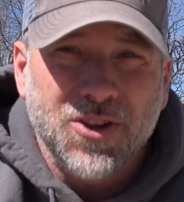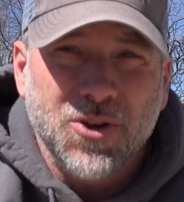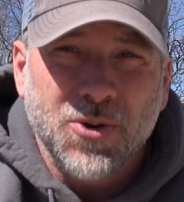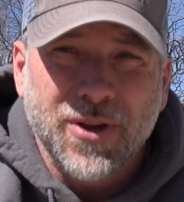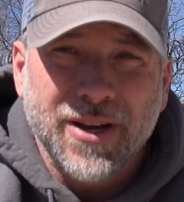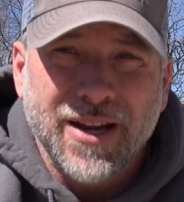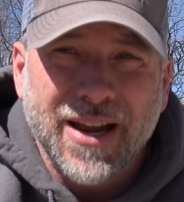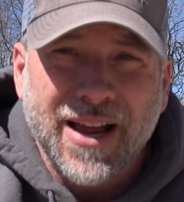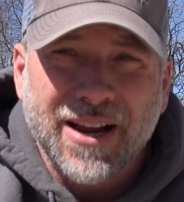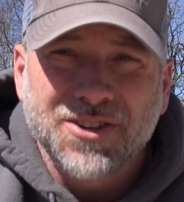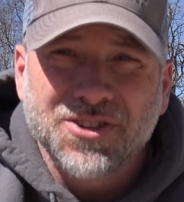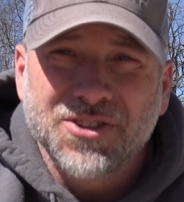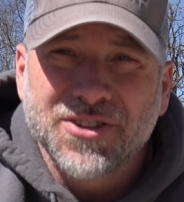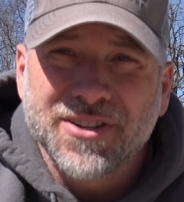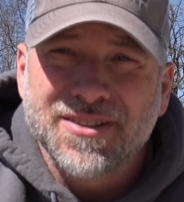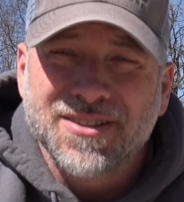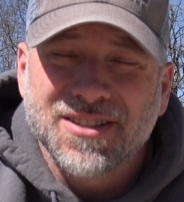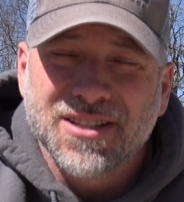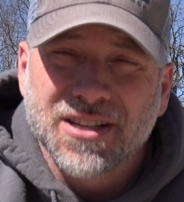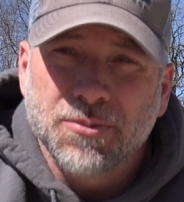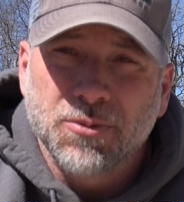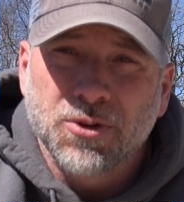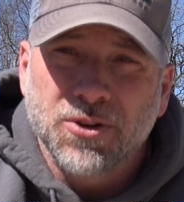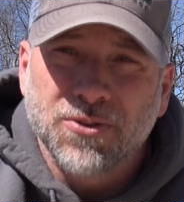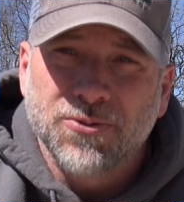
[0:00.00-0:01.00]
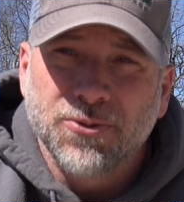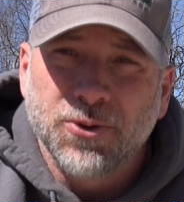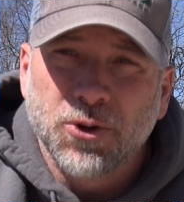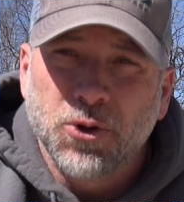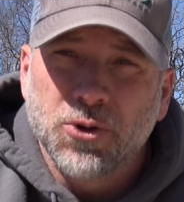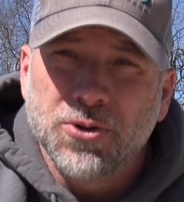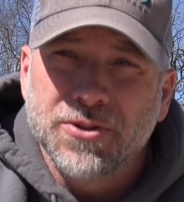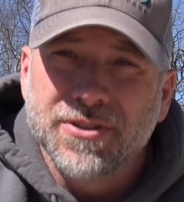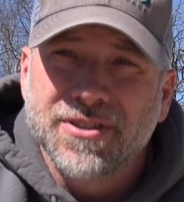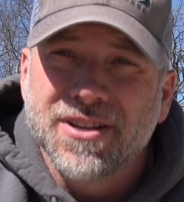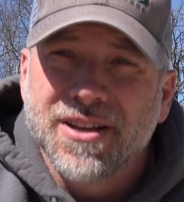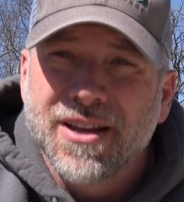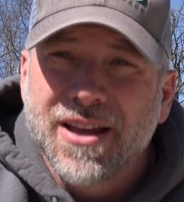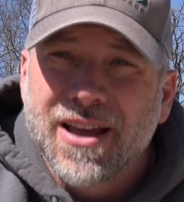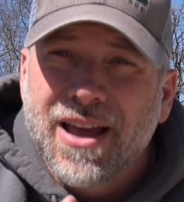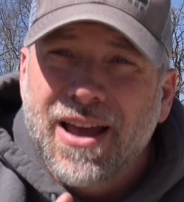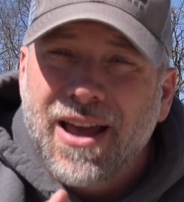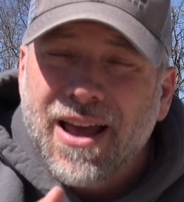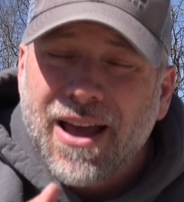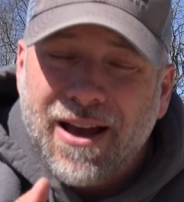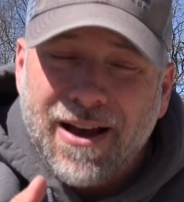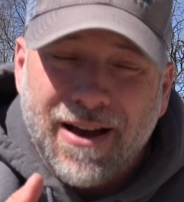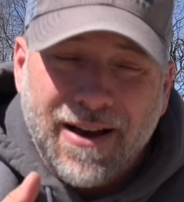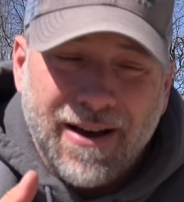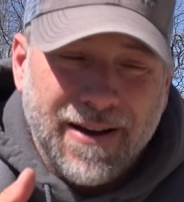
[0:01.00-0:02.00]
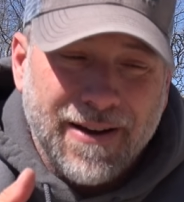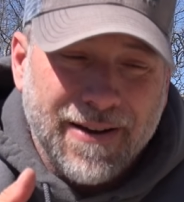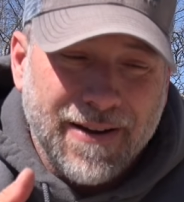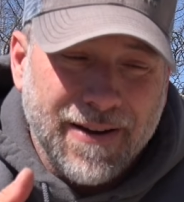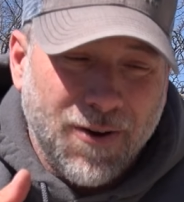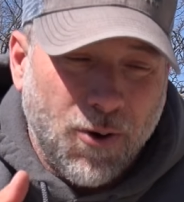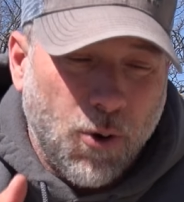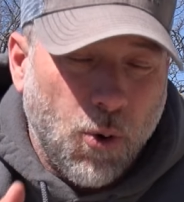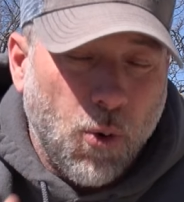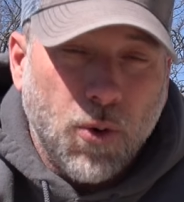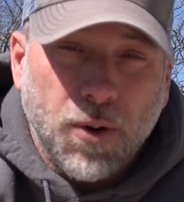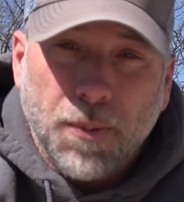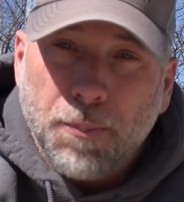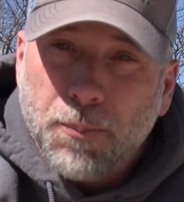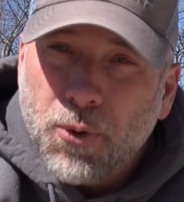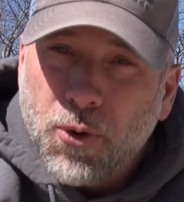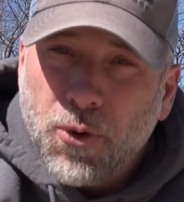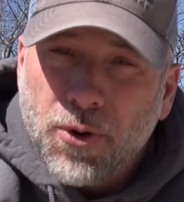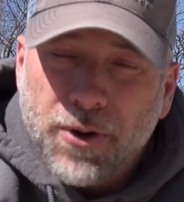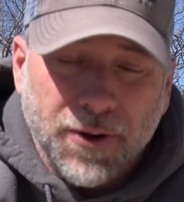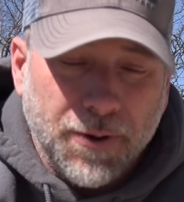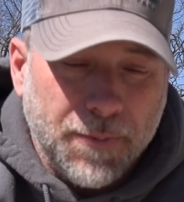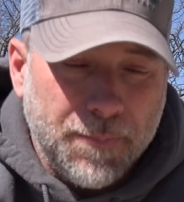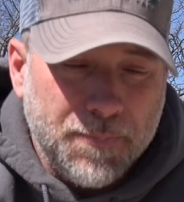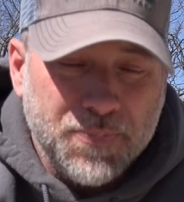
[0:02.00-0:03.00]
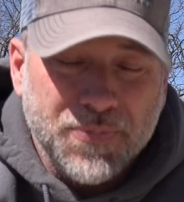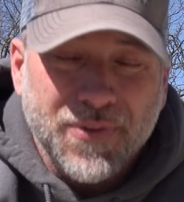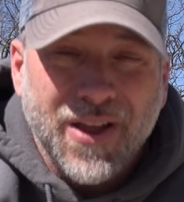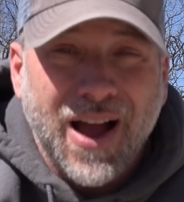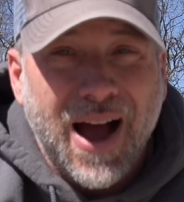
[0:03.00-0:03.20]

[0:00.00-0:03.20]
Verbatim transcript: You can actually simmer foods uh, or boil.